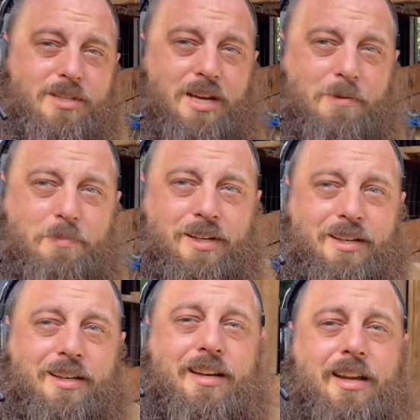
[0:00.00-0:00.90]
up
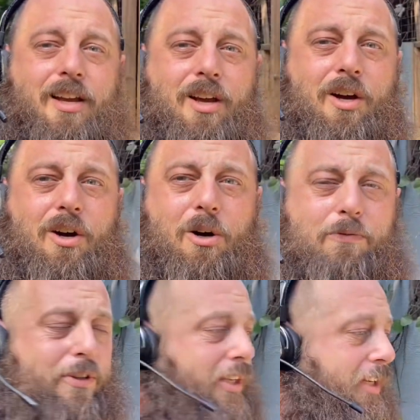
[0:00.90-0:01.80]
and
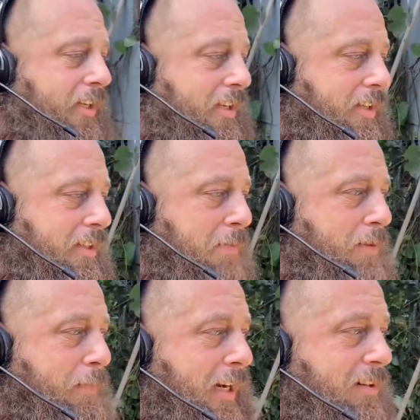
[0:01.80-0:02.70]
hopefully keep the
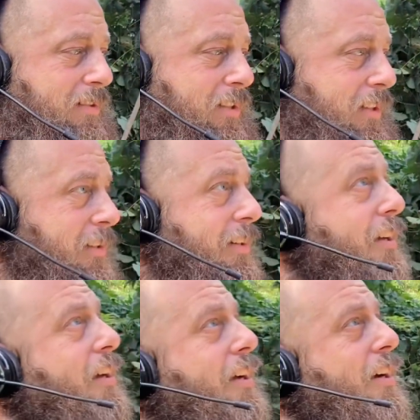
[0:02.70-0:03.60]
bears and
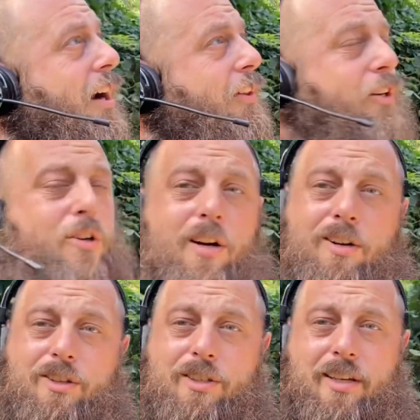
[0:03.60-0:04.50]
other
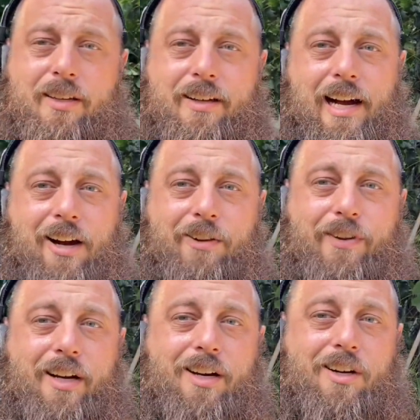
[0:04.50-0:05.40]
critters out of
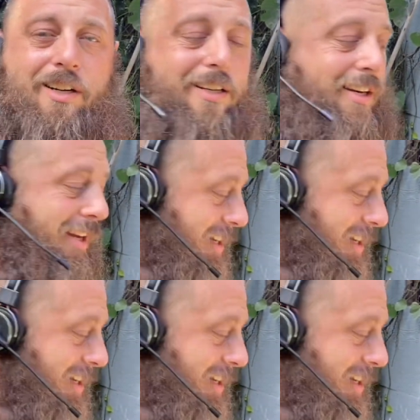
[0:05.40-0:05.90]
here, and